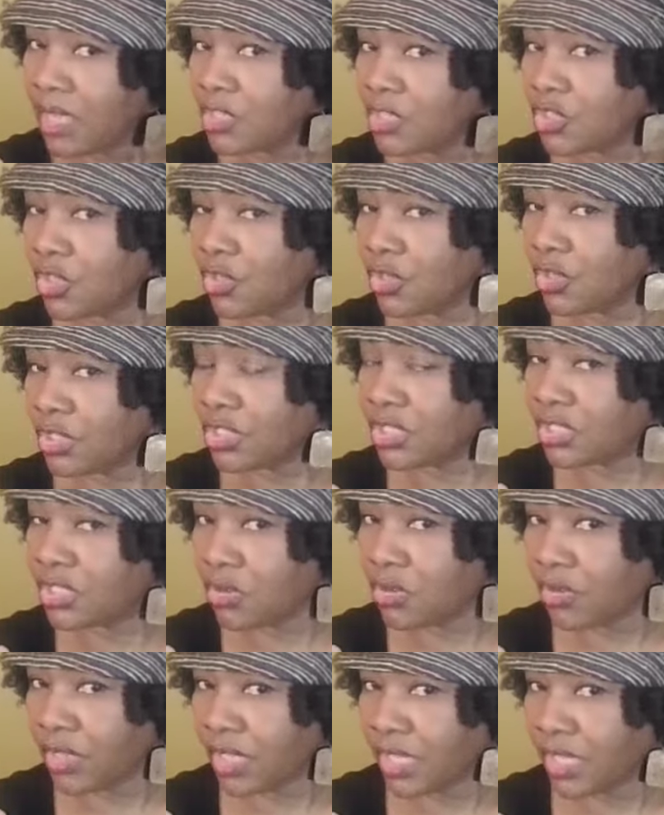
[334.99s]
So you can
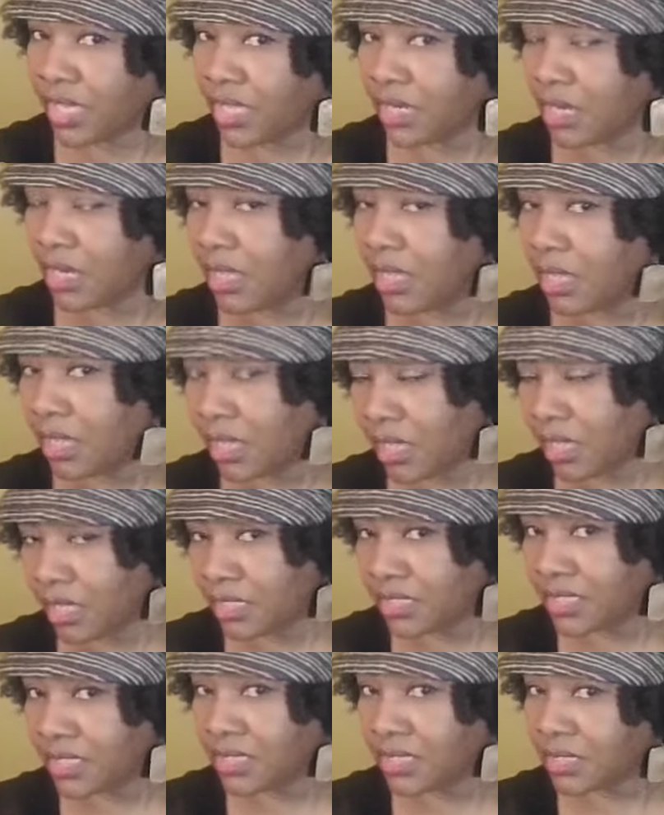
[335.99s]
still get a
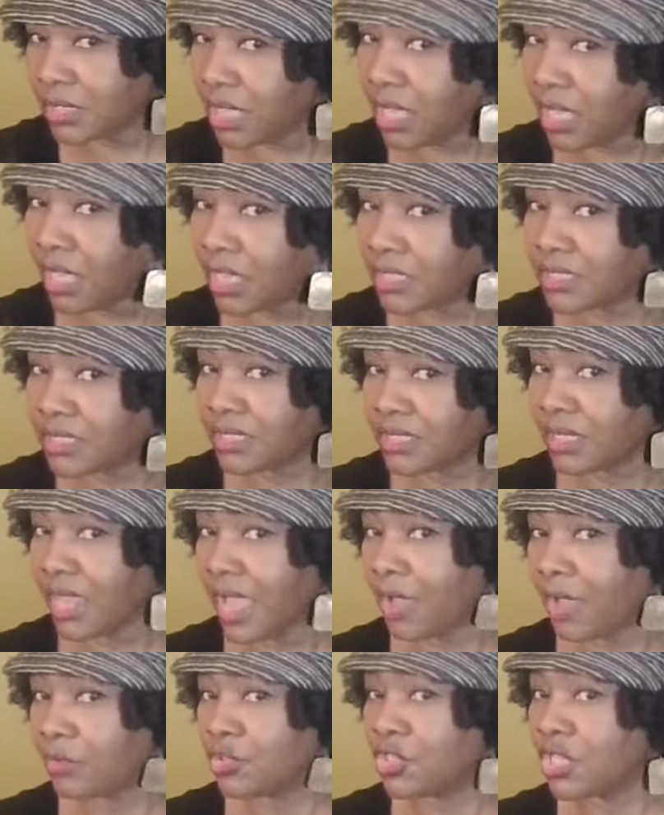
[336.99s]

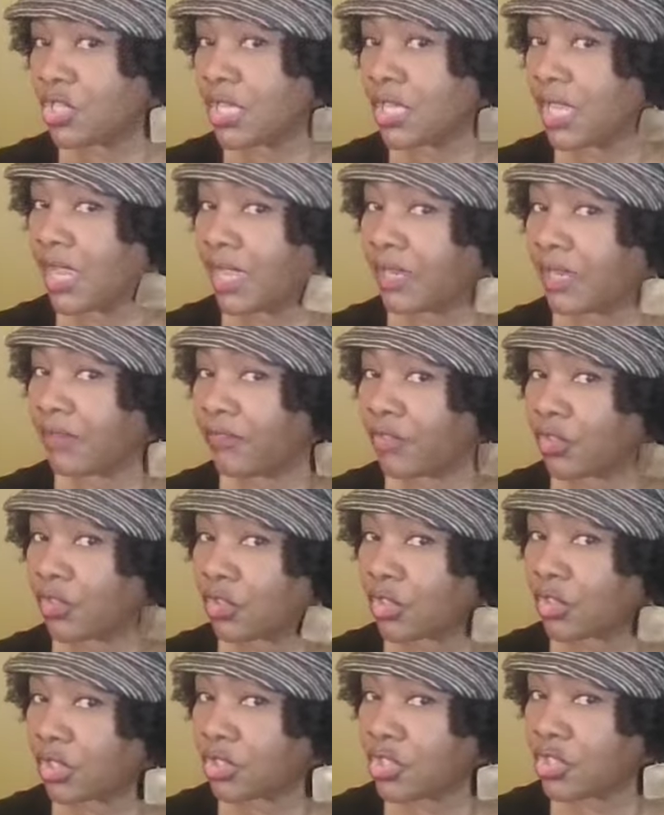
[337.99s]
slouchy kind of a
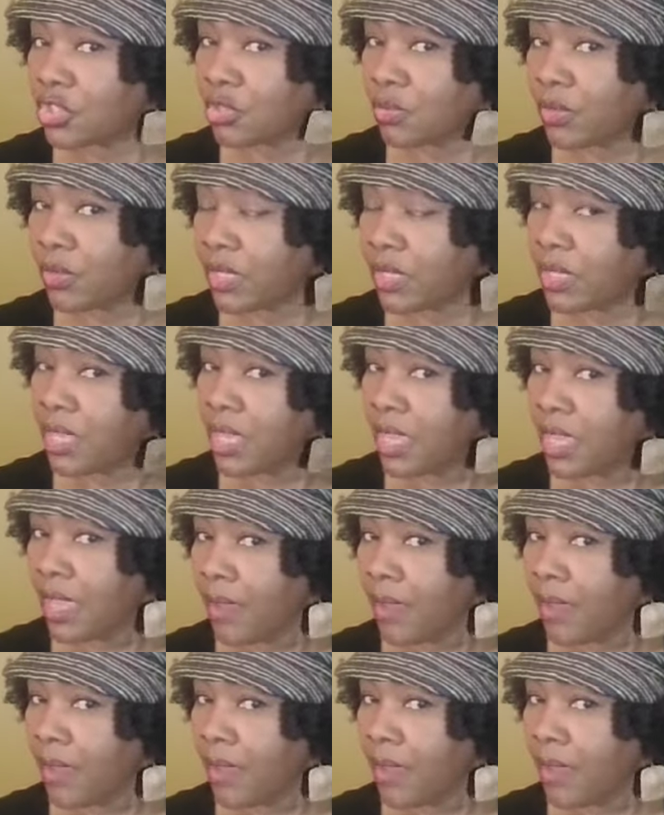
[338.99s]
look to it,